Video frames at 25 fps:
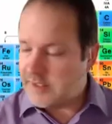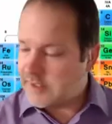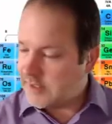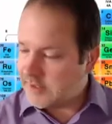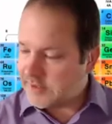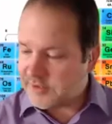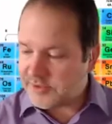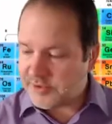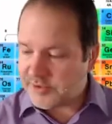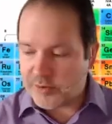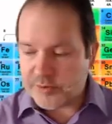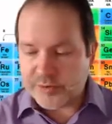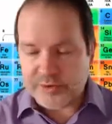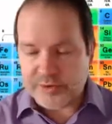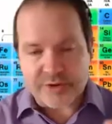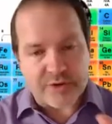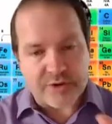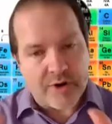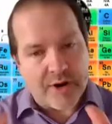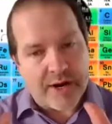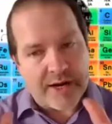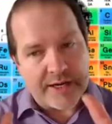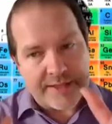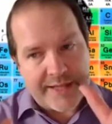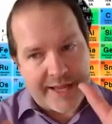It's so
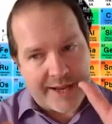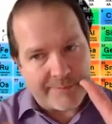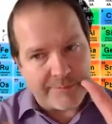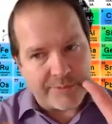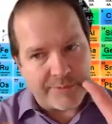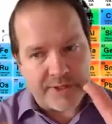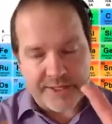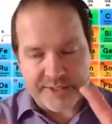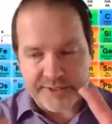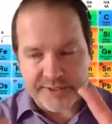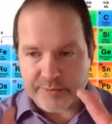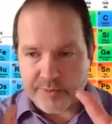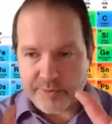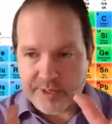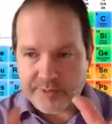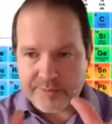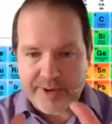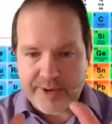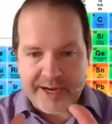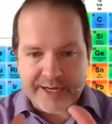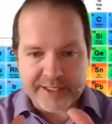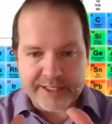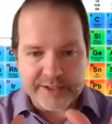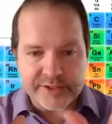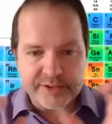strong that plus one
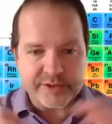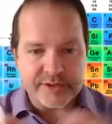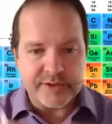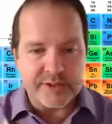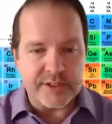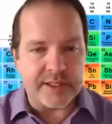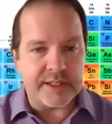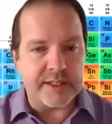minus,